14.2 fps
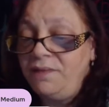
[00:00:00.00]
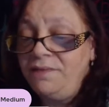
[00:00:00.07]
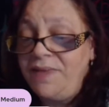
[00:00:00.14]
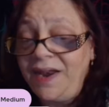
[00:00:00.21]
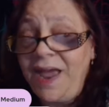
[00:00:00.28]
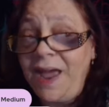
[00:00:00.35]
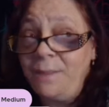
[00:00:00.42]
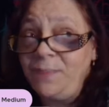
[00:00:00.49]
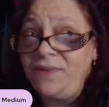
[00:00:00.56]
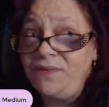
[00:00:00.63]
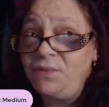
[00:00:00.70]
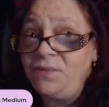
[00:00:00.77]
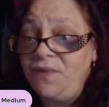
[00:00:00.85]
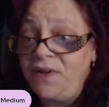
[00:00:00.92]
That
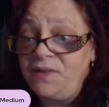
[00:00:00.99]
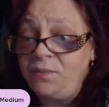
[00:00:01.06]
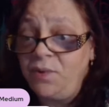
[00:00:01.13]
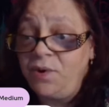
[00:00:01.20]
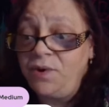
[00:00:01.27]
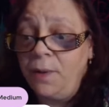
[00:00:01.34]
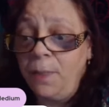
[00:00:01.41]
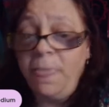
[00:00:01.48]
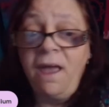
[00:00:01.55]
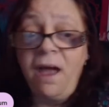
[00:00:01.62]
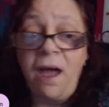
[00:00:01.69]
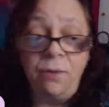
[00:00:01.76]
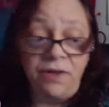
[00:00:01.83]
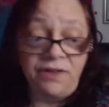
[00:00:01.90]
happens with Facebook.
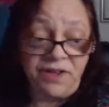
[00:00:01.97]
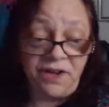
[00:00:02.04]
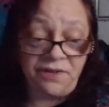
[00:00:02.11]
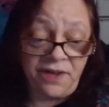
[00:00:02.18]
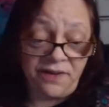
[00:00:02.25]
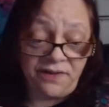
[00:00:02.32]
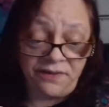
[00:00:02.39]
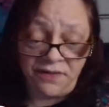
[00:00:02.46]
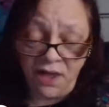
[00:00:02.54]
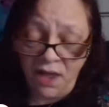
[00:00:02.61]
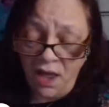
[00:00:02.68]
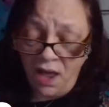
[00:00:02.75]
I will tell you this,